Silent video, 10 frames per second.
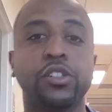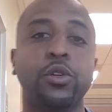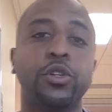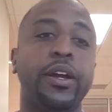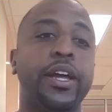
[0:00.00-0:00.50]

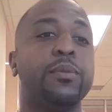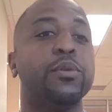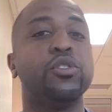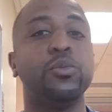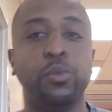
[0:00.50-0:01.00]
So you're
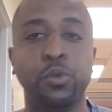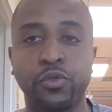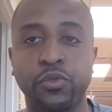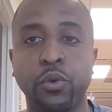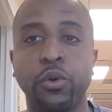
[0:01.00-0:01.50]
able to
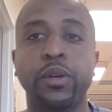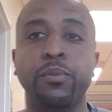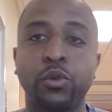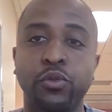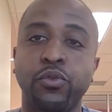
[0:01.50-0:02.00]
move forward
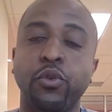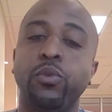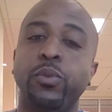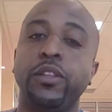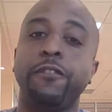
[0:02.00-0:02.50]
and move
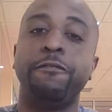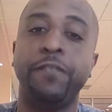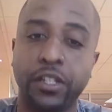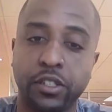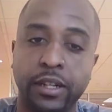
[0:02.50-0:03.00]
forward with the
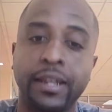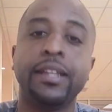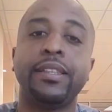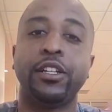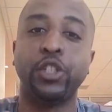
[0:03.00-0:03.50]
vision
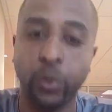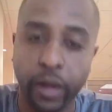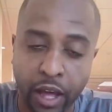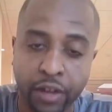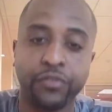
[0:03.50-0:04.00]
that you
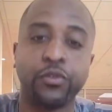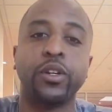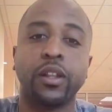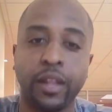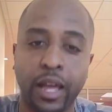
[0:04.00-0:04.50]
have for
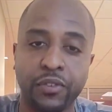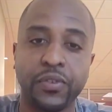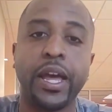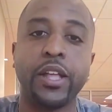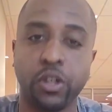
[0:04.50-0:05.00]
your
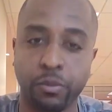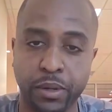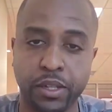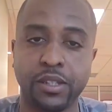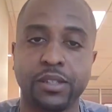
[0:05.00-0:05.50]
life and your
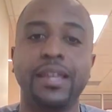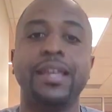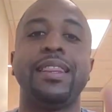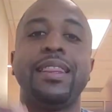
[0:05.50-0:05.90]
business.